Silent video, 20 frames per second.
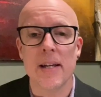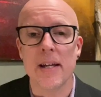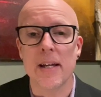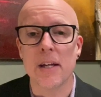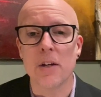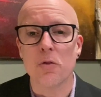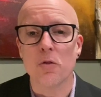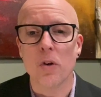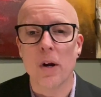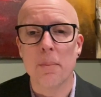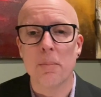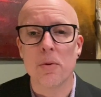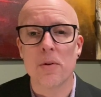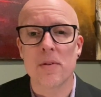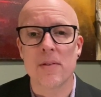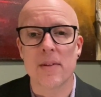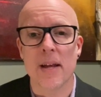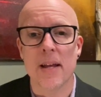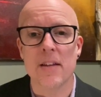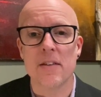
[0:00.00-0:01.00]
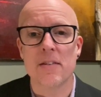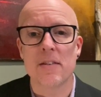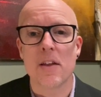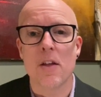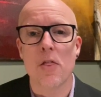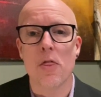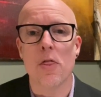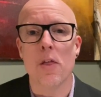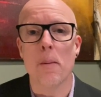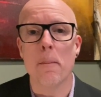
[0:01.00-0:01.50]
It represents
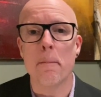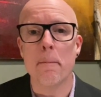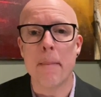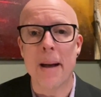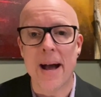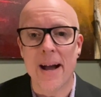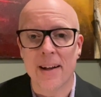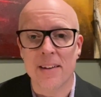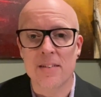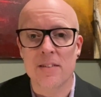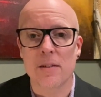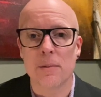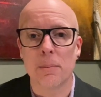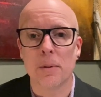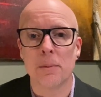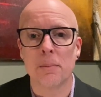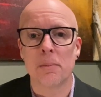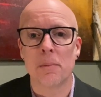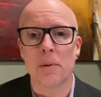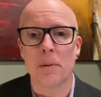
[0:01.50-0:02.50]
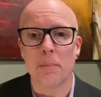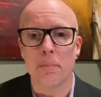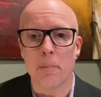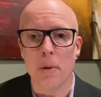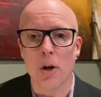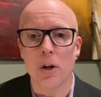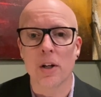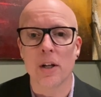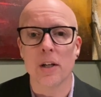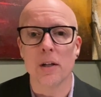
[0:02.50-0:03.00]
the maximum
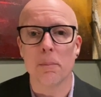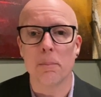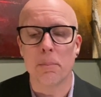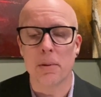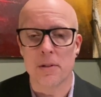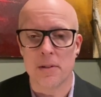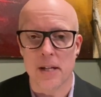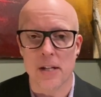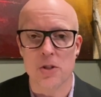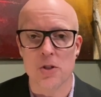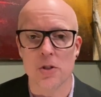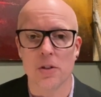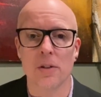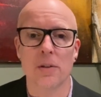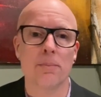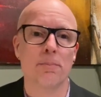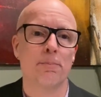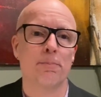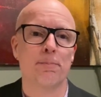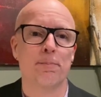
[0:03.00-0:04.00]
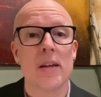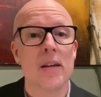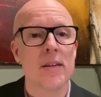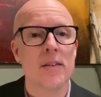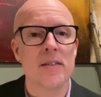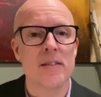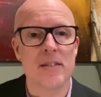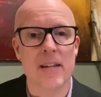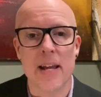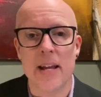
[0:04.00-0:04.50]
market potential.
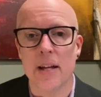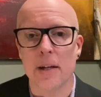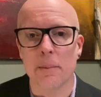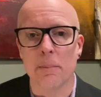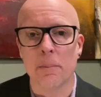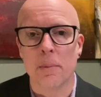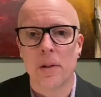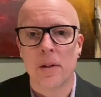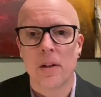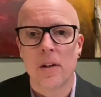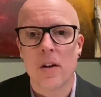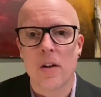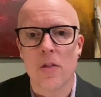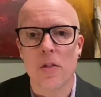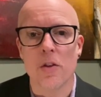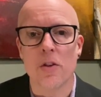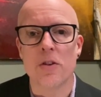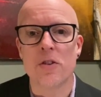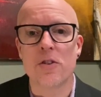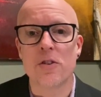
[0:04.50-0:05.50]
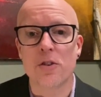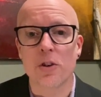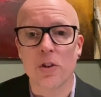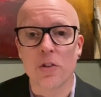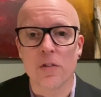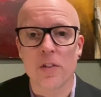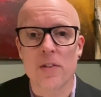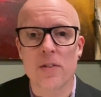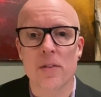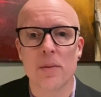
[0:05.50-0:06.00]
SAM, the
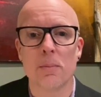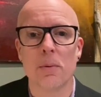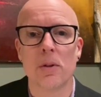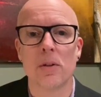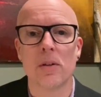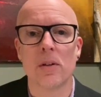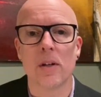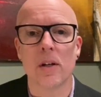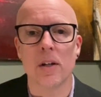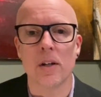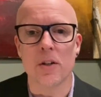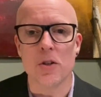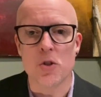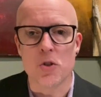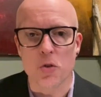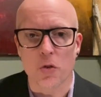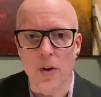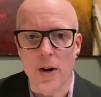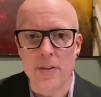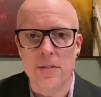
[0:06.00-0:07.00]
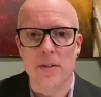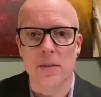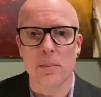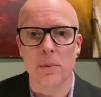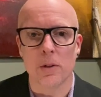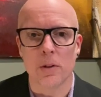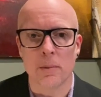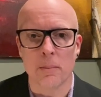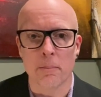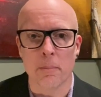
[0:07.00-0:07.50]
serviceable
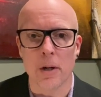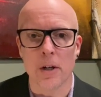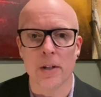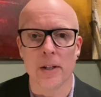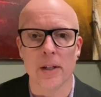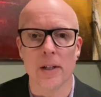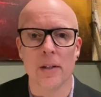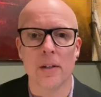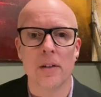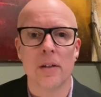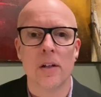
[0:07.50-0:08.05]
addressable market.